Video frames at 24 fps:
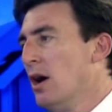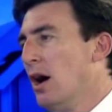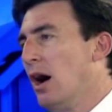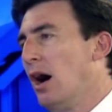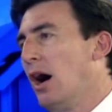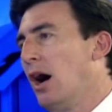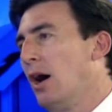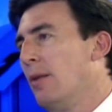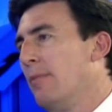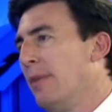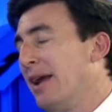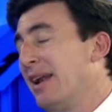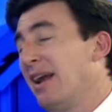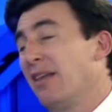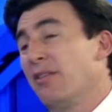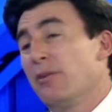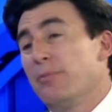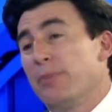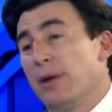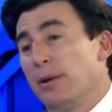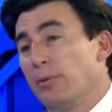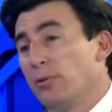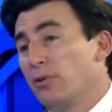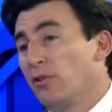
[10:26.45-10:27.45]
And other
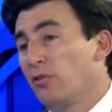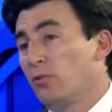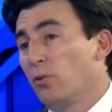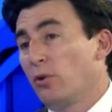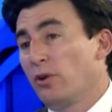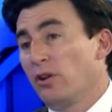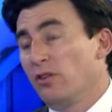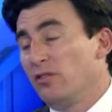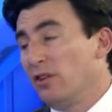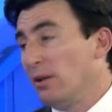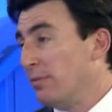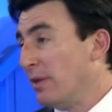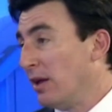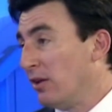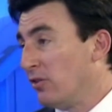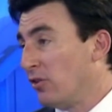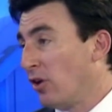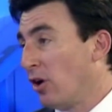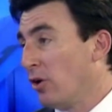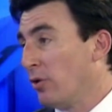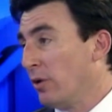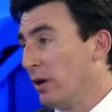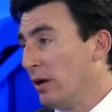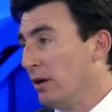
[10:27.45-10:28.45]
people just want to dip their
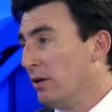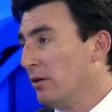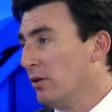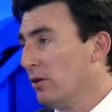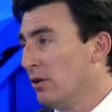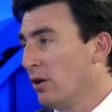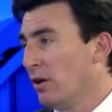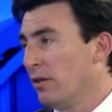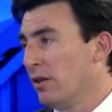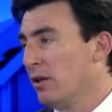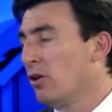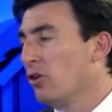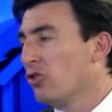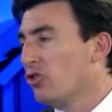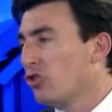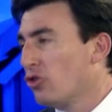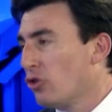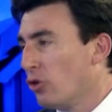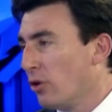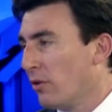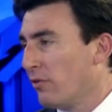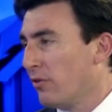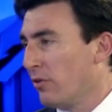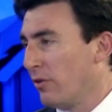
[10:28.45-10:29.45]
toe in. You know, they're not
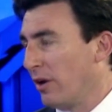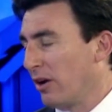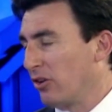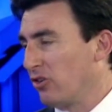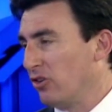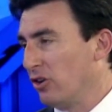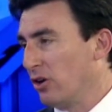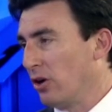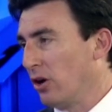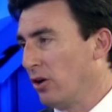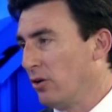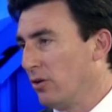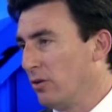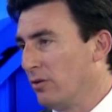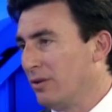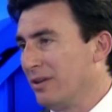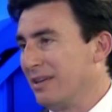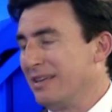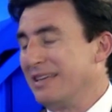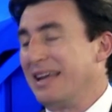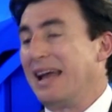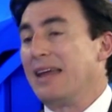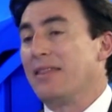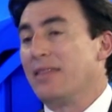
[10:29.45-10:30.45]
sure if they're actually going to
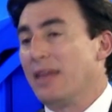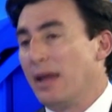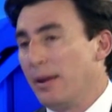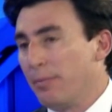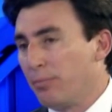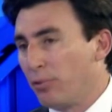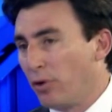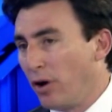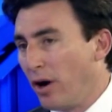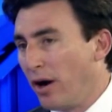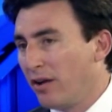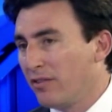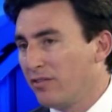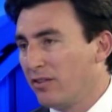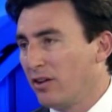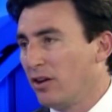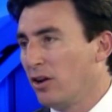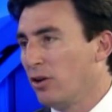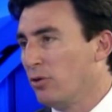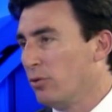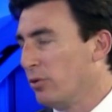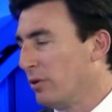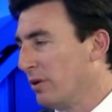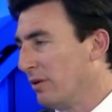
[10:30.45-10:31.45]
get their price. They
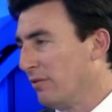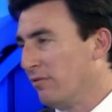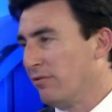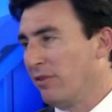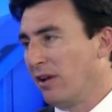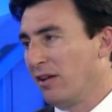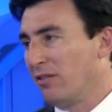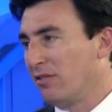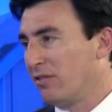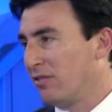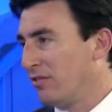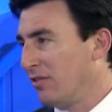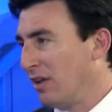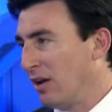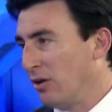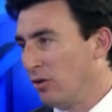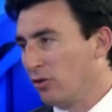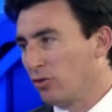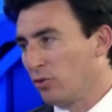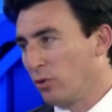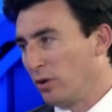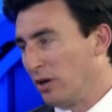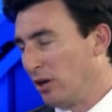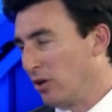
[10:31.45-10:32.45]
don't want to invest 10
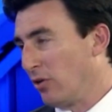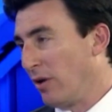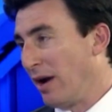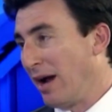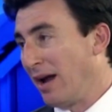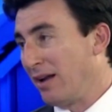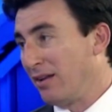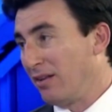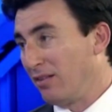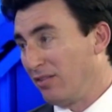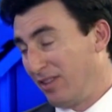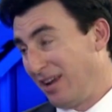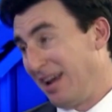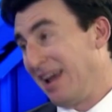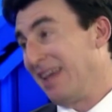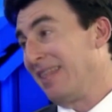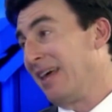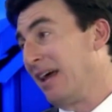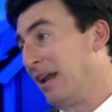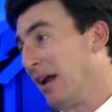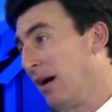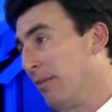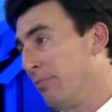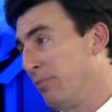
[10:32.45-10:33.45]
or 20 grand and tear
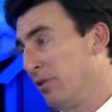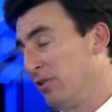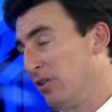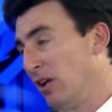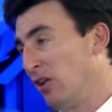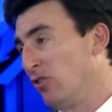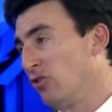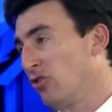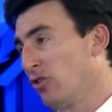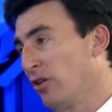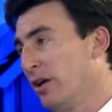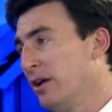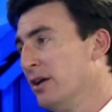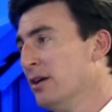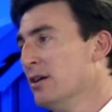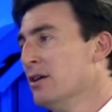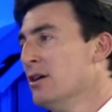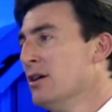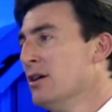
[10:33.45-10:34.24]
that up potentially.